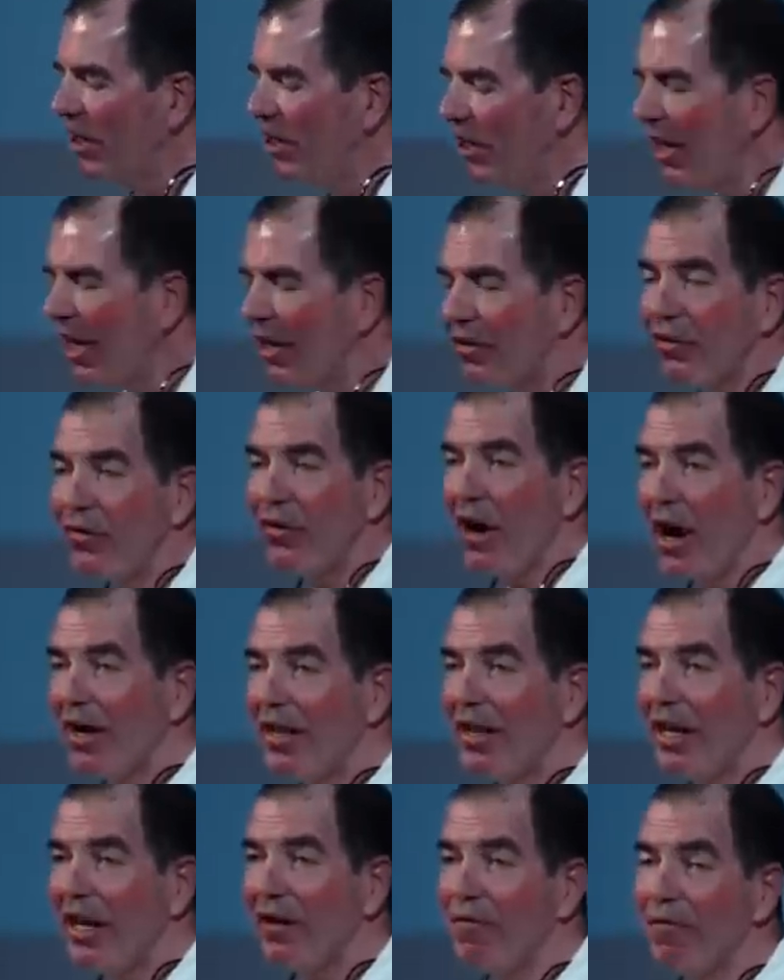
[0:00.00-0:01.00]
You can get
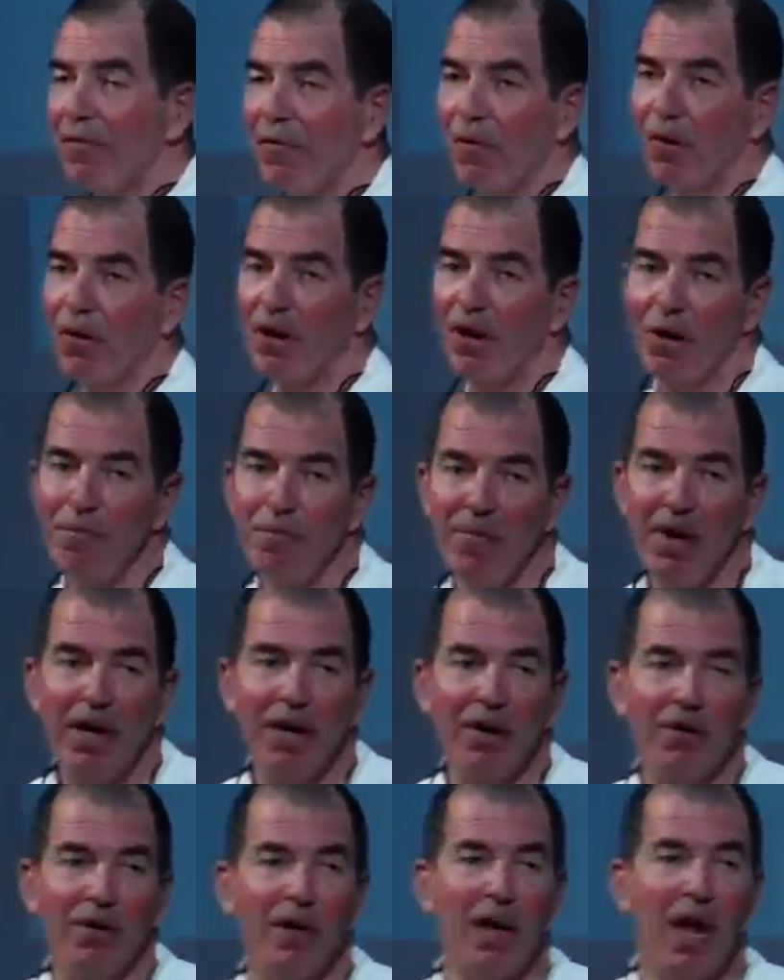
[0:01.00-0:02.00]
stuck there for a
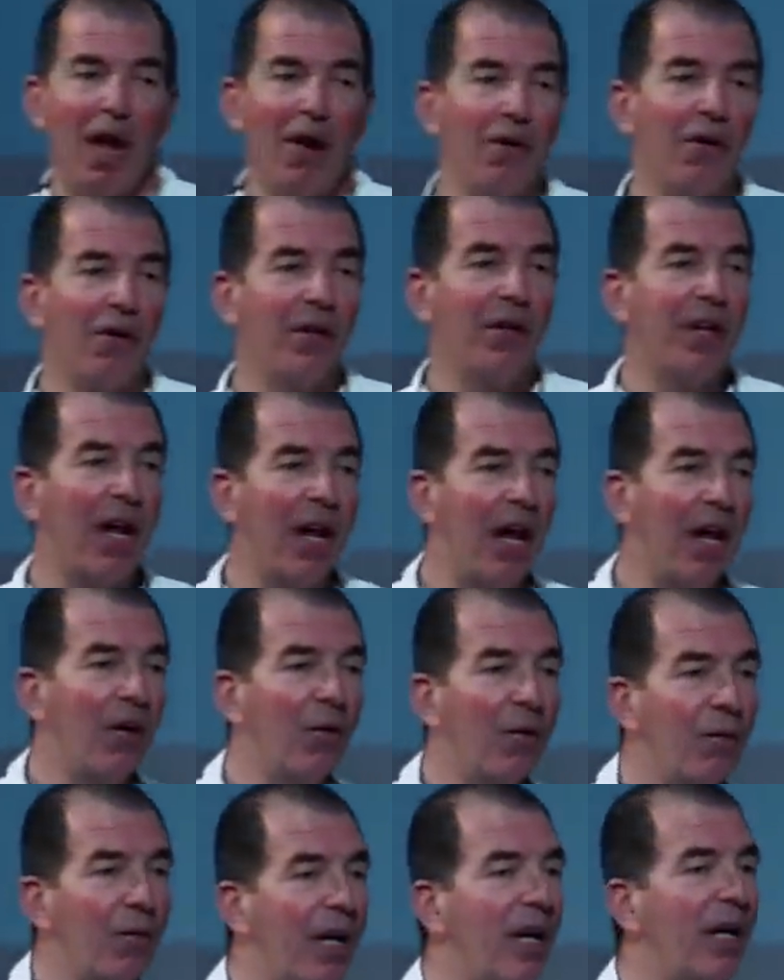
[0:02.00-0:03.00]
minute or an hour or a day
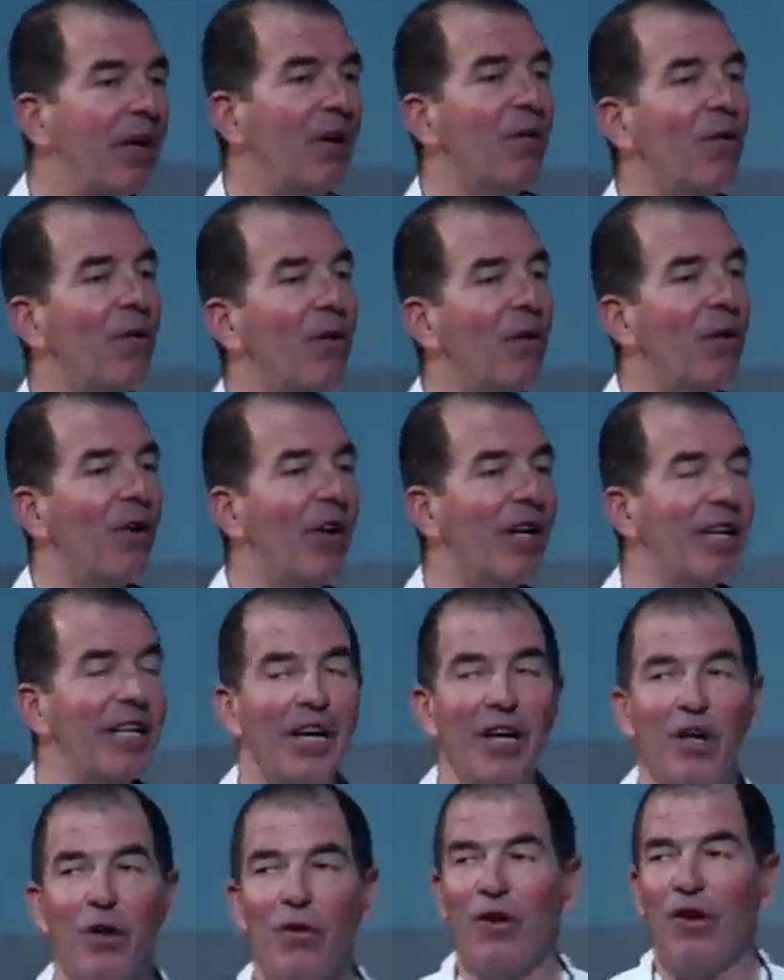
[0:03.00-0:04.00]
or a week or a
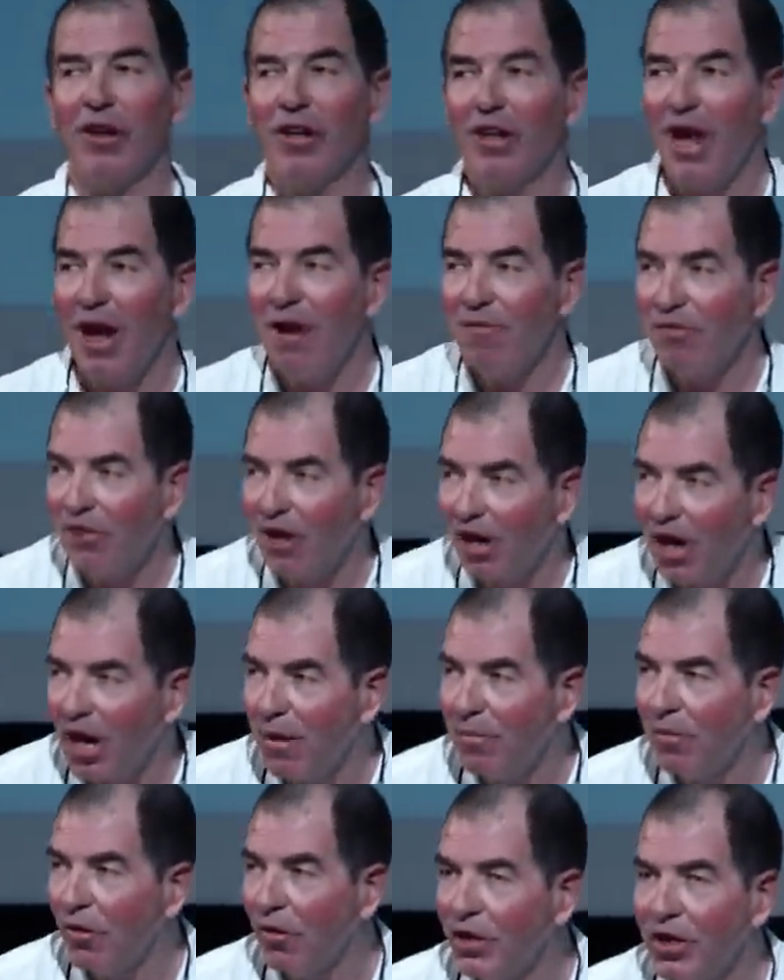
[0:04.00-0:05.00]
year or a
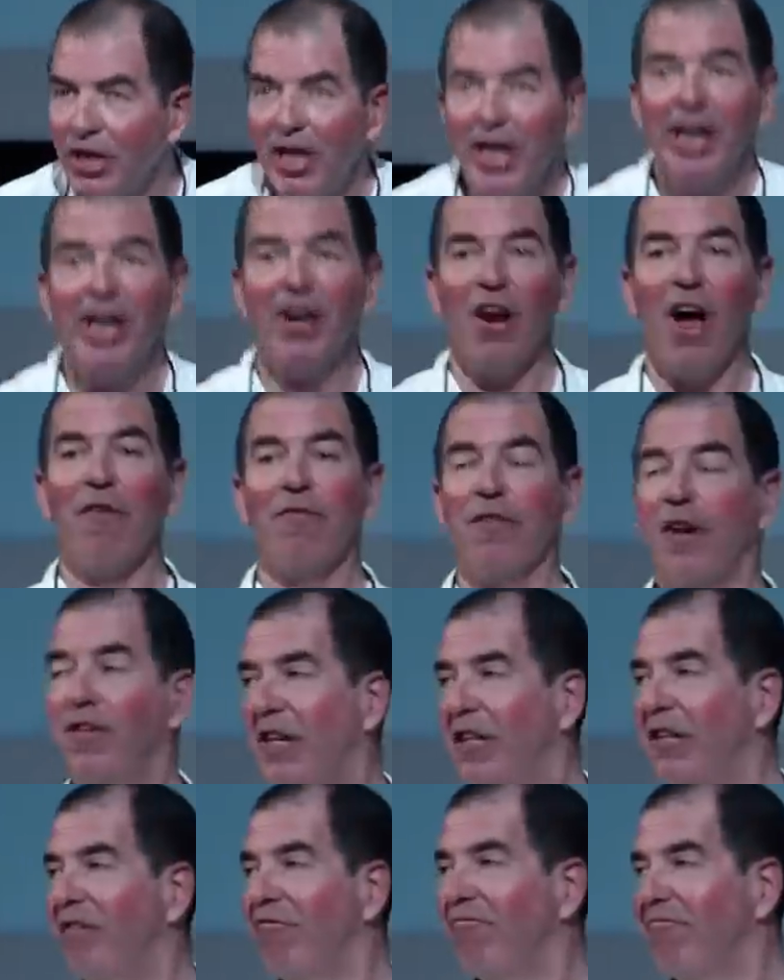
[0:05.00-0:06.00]
lifetime, or you can get off
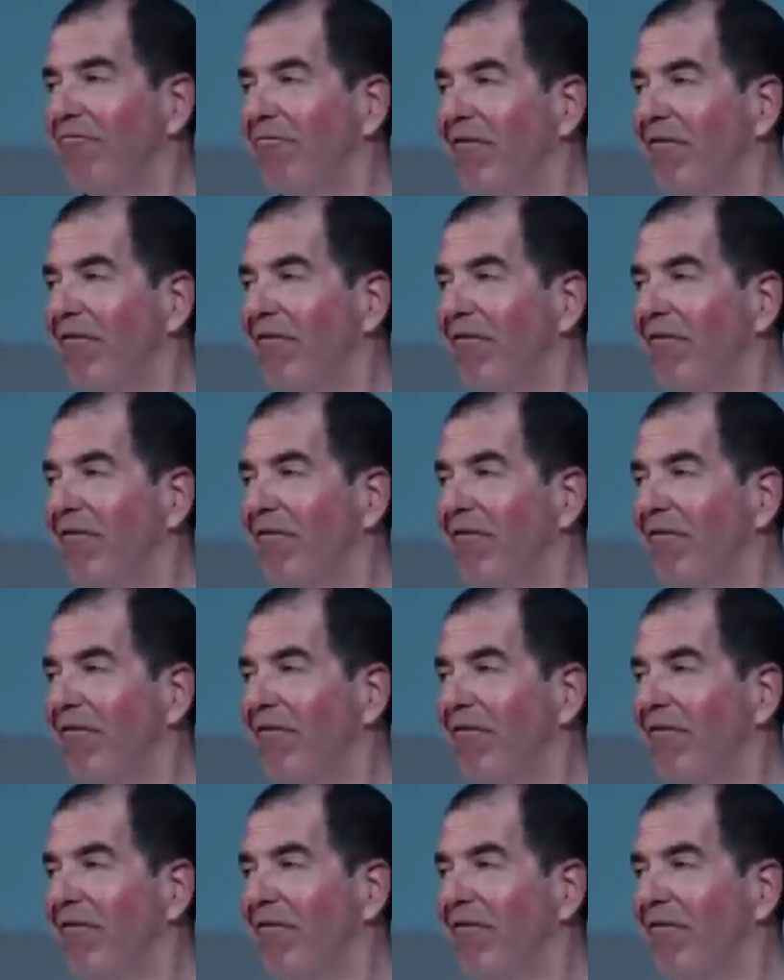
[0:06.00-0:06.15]
of it.